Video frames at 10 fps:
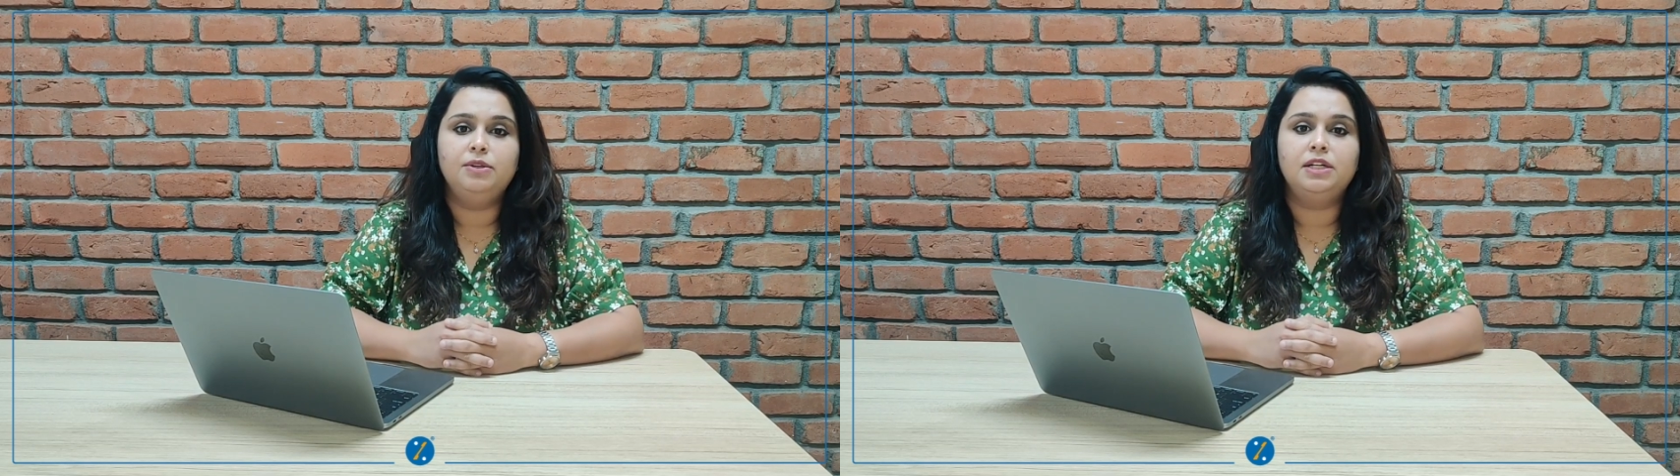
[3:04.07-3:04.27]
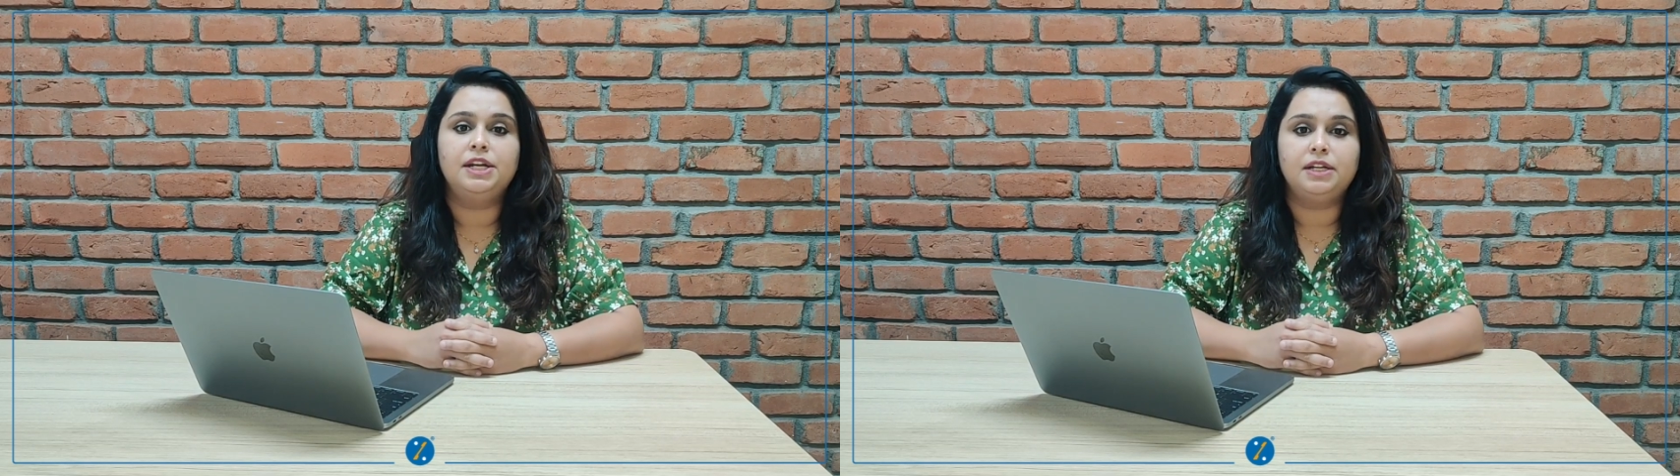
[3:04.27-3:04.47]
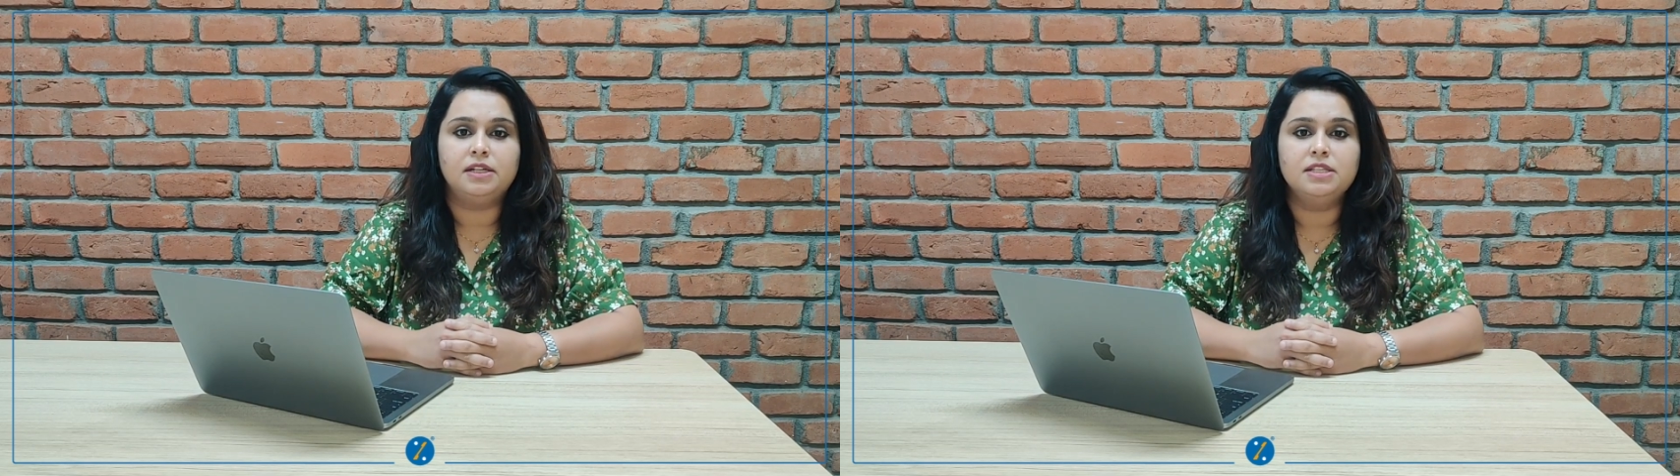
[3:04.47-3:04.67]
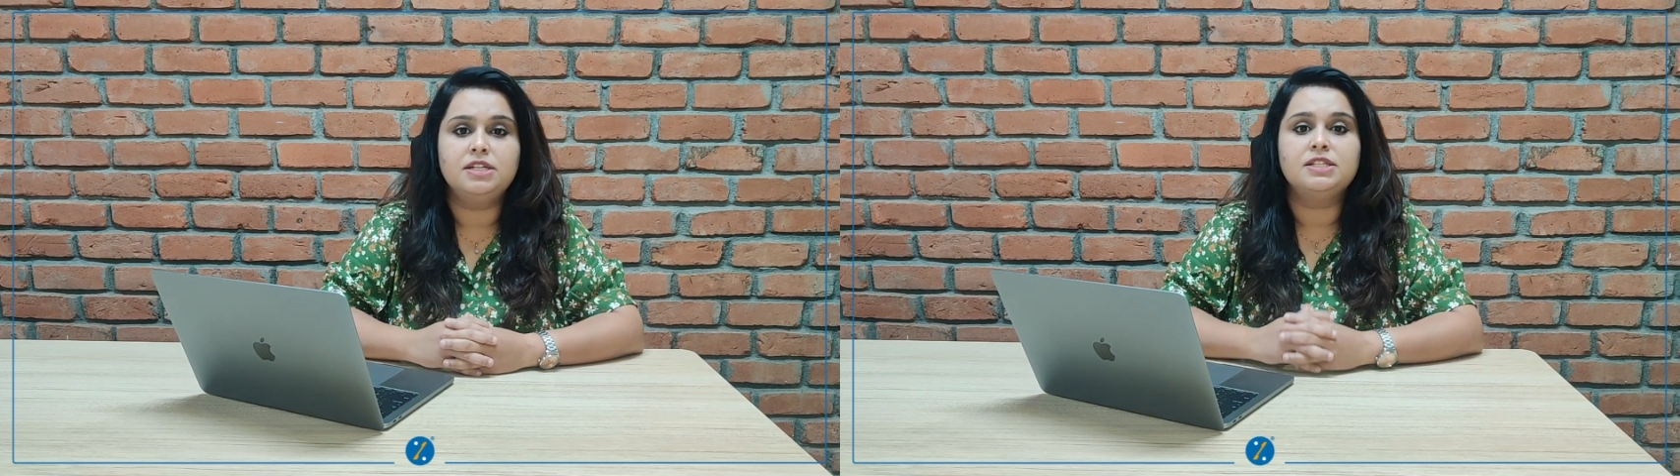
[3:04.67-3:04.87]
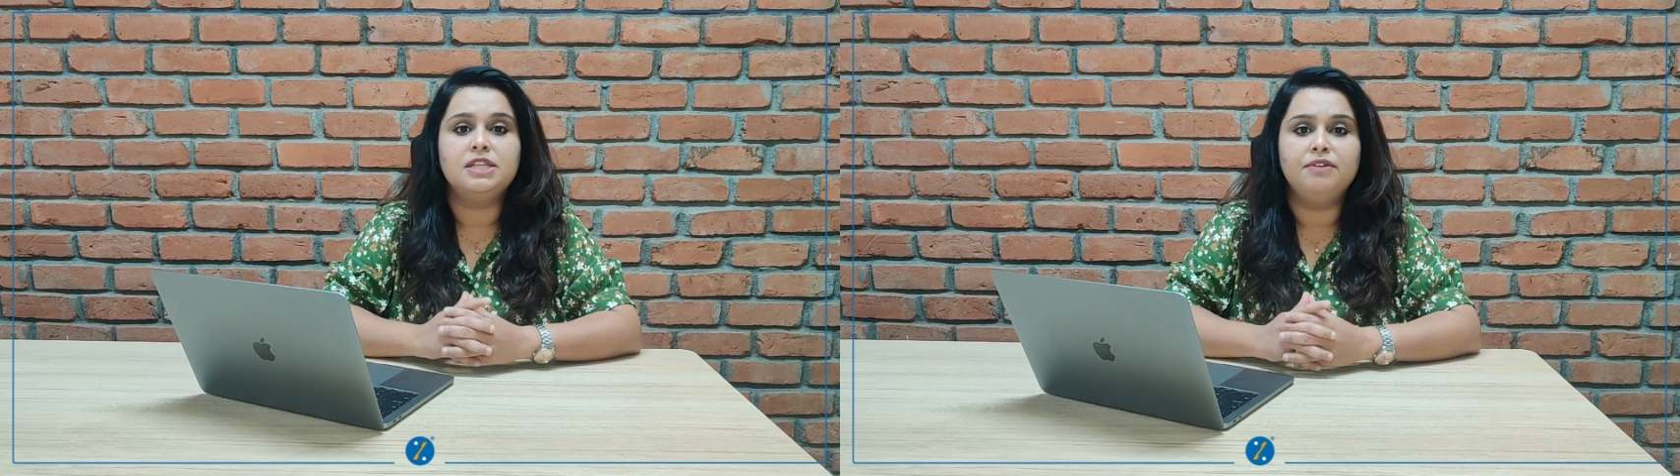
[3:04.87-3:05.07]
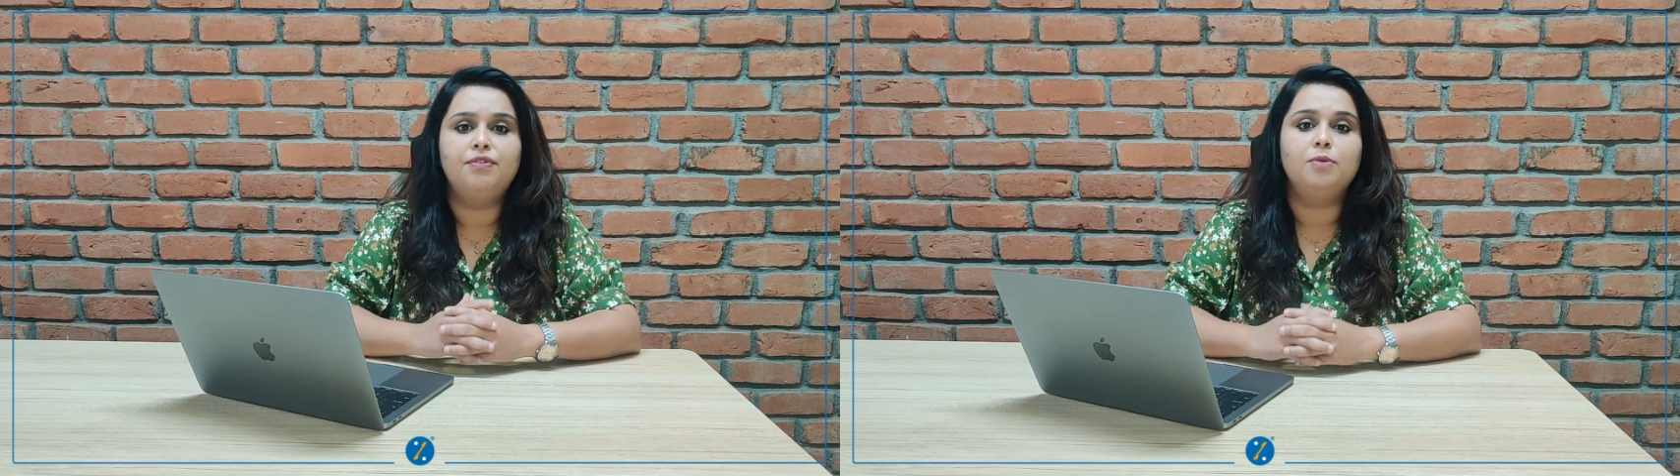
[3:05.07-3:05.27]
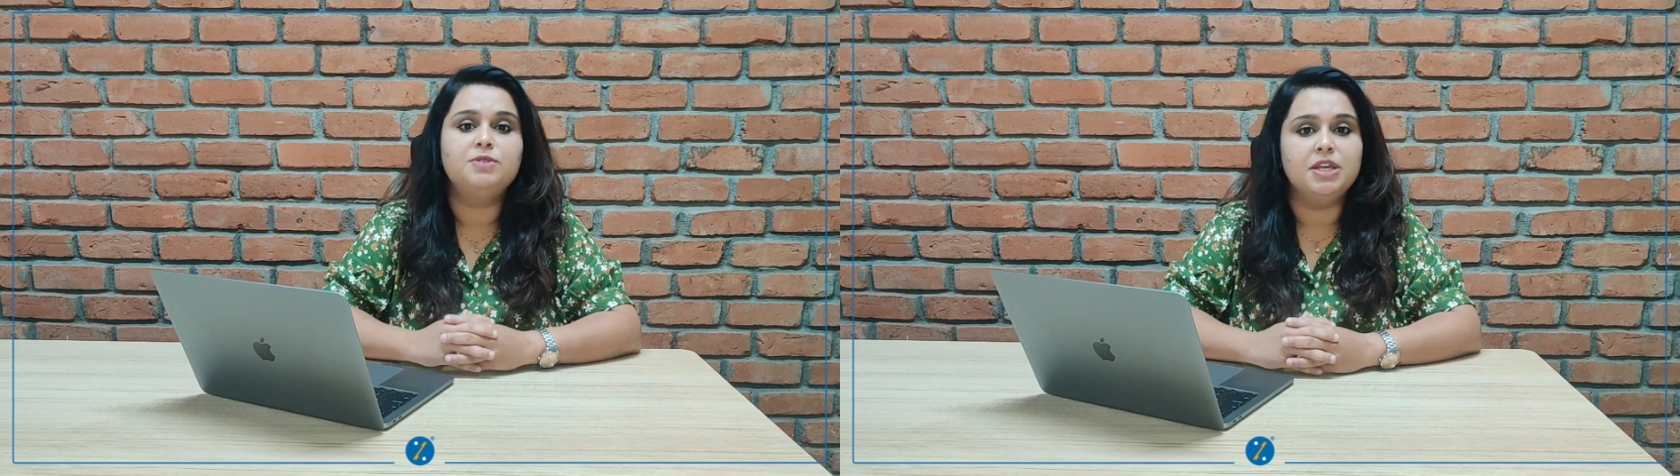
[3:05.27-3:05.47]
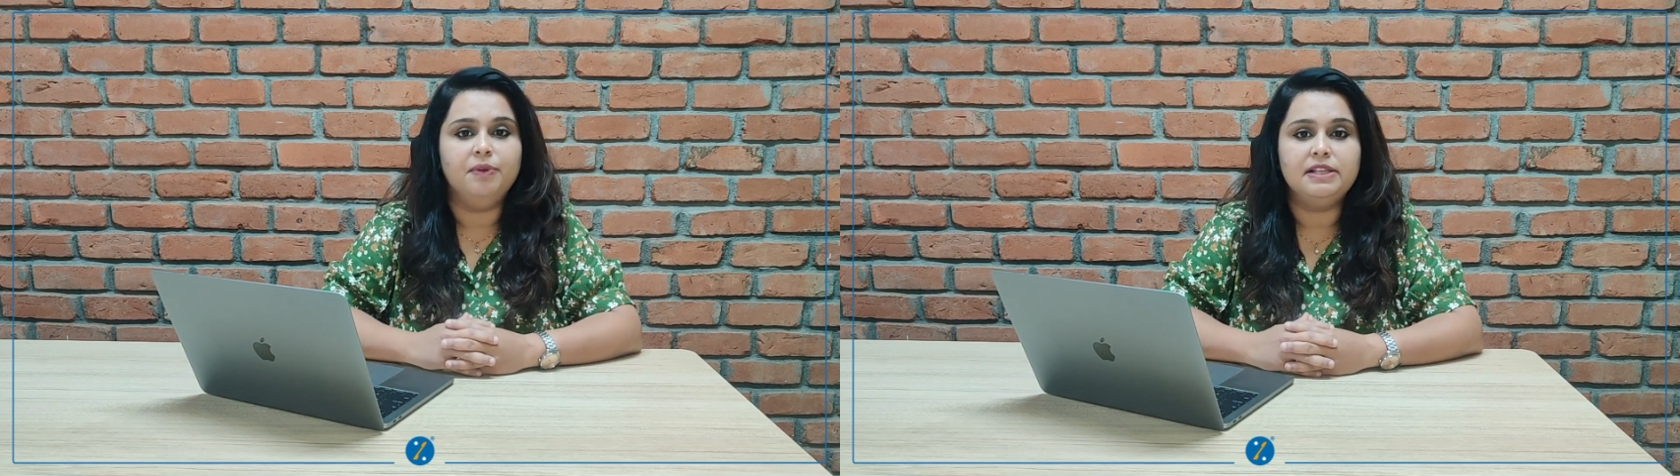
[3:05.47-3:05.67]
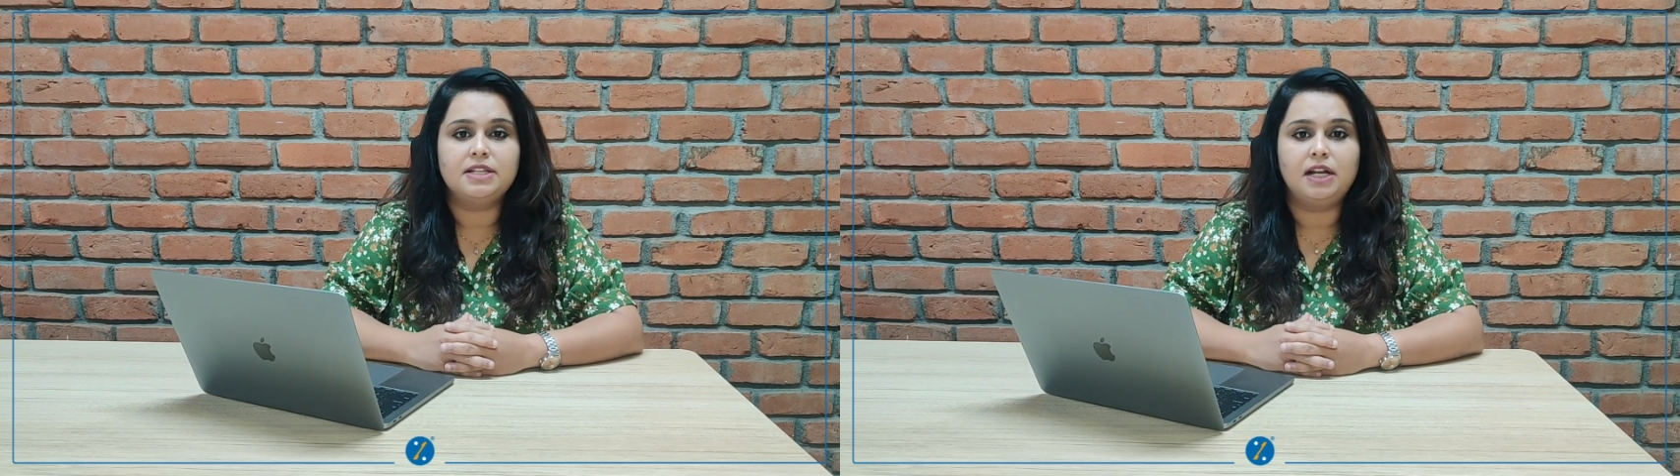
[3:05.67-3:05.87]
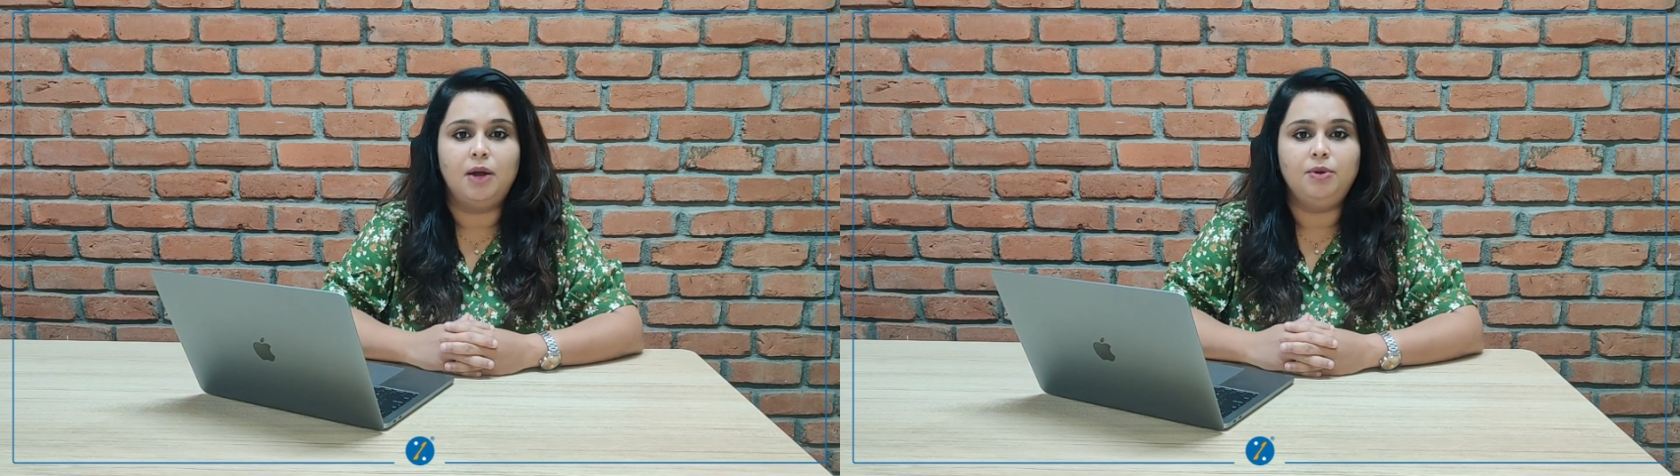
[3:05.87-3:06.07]
the returns received from savings
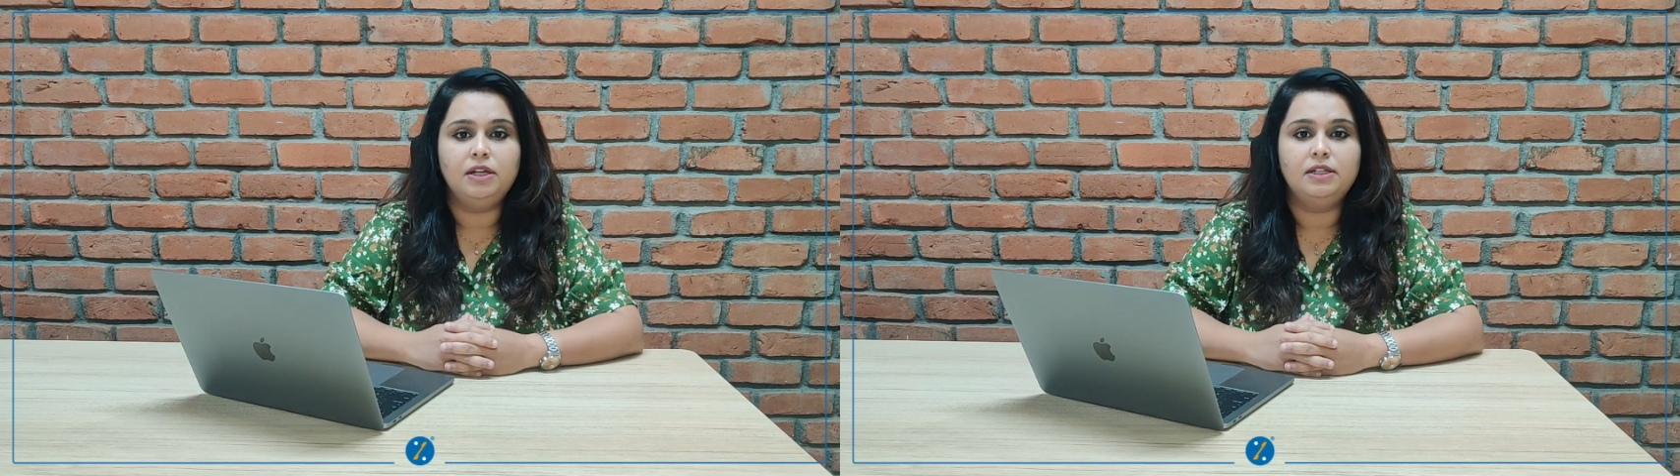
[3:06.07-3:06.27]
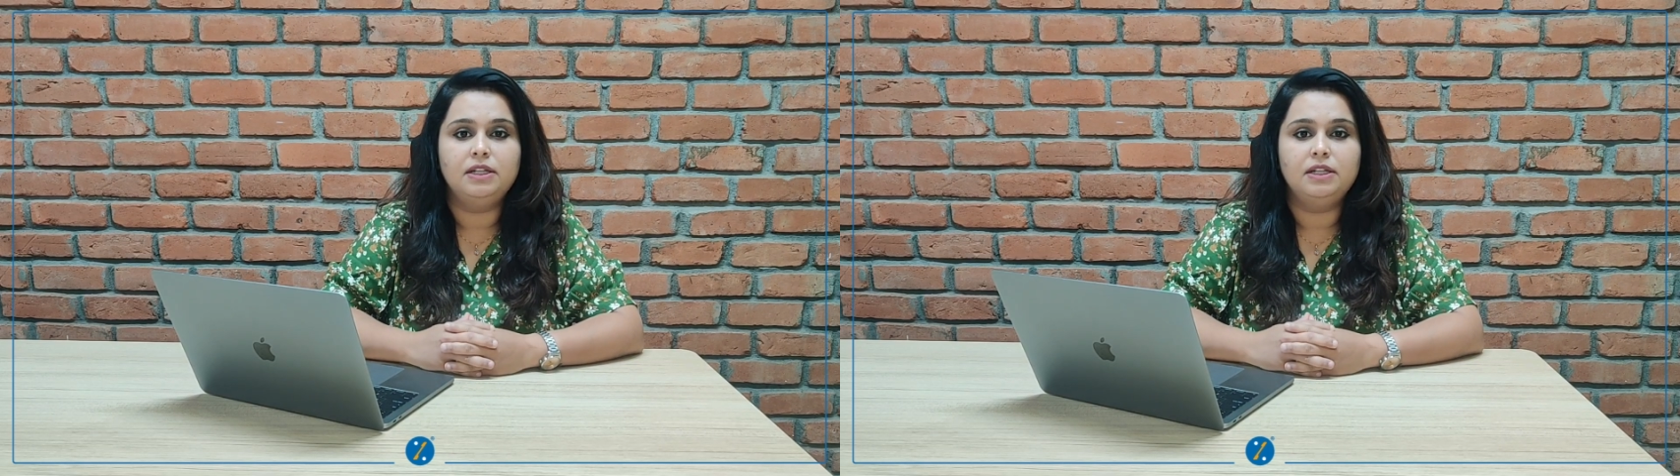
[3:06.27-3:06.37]
account?